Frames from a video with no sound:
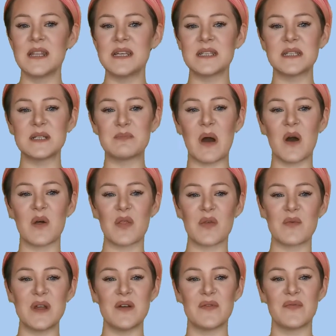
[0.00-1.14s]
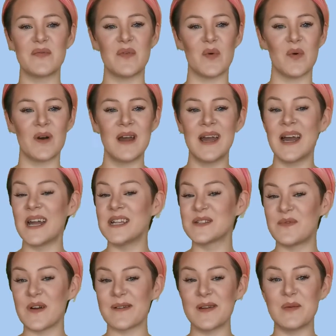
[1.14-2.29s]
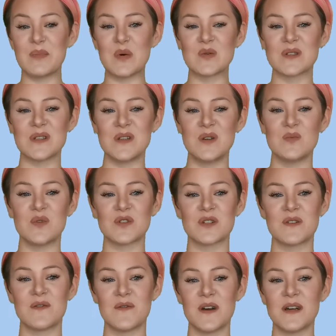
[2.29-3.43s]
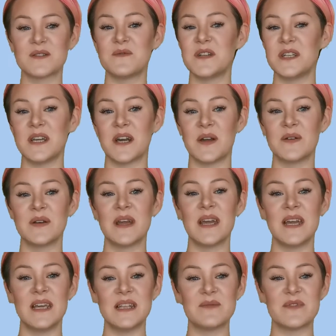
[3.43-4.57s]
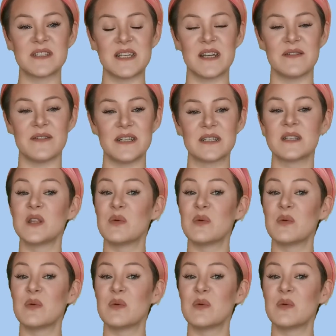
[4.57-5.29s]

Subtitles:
This is part 3 of 4 and it's very important you watch the first video in the series,